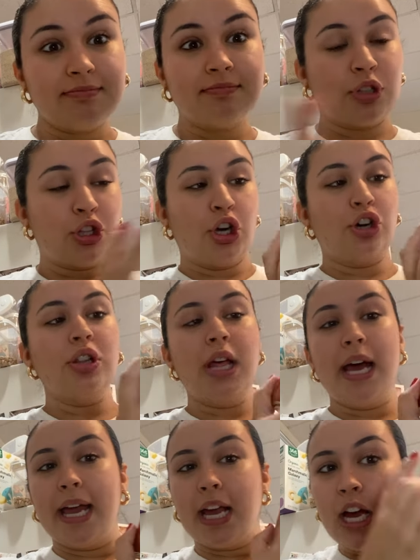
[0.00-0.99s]
They're
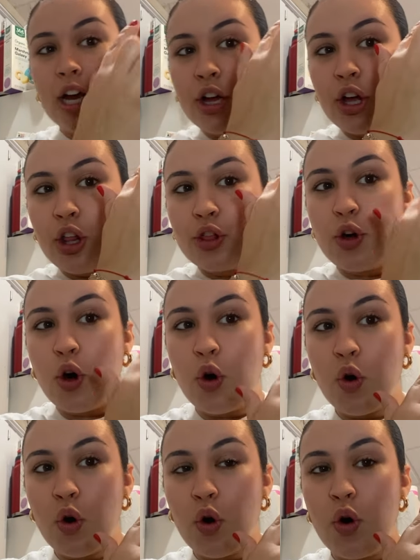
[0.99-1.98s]
like the
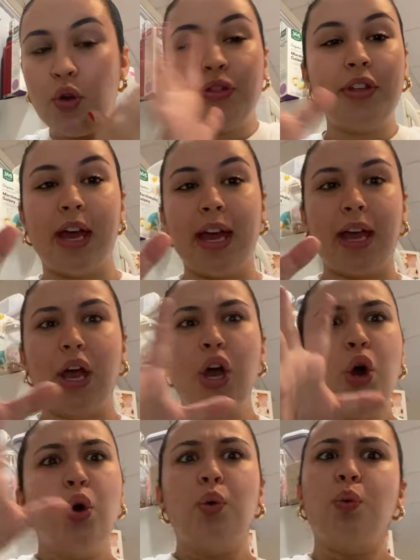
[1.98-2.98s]
whole thing.
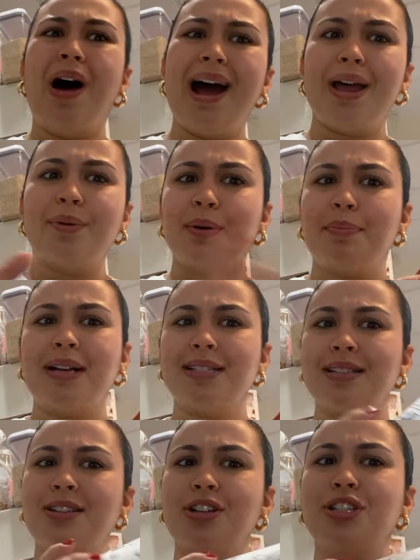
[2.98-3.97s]
Why? When pasta
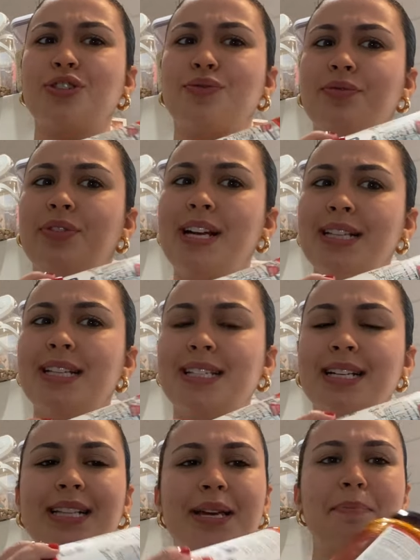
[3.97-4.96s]
sauce is
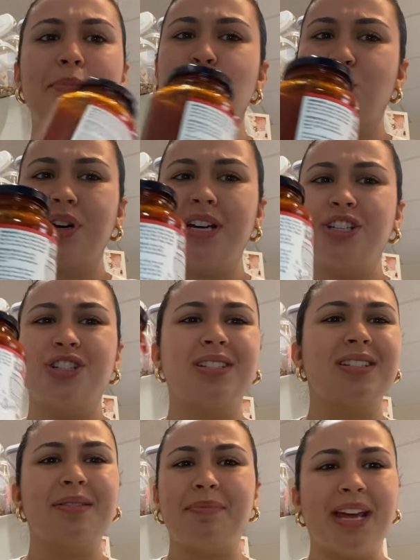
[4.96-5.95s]
realistically majority just
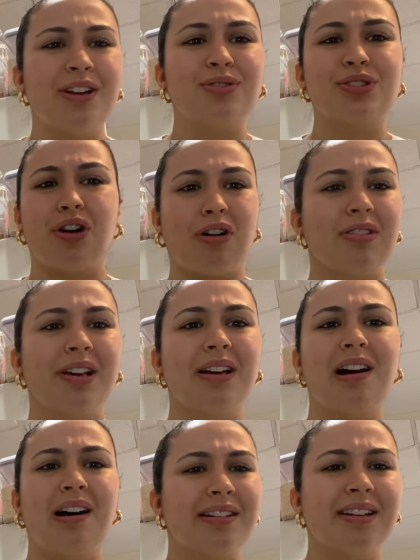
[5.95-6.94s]
tomatoes, garlic,
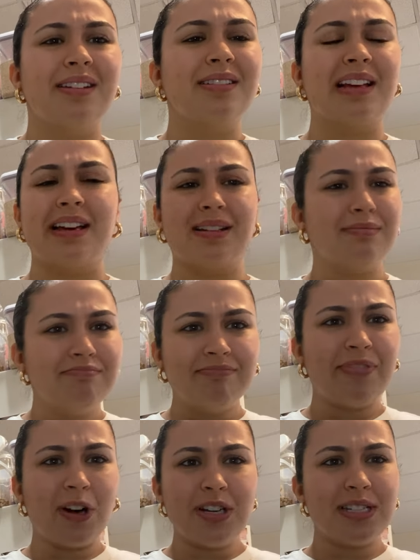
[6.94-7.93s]
onion, like
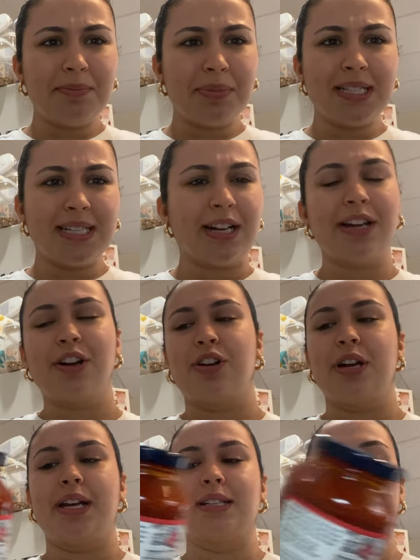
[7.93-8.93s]
very simplistic
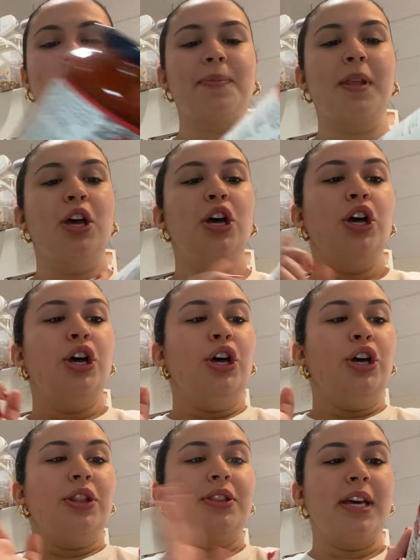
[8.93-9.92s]
ingredients.
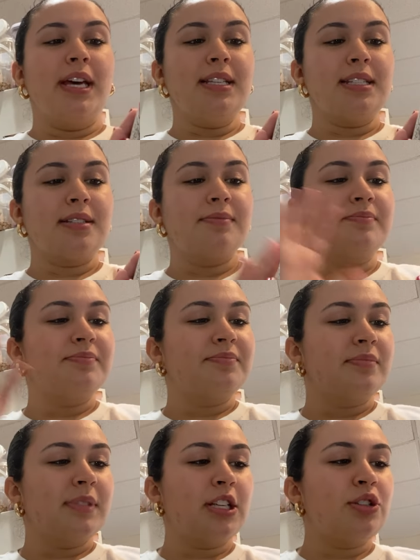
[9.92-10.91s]
This
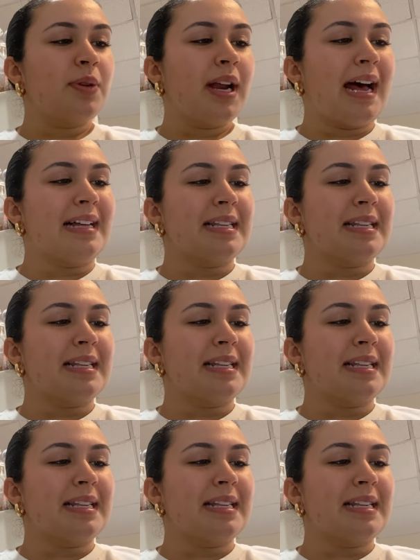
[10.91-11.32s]
is what it has.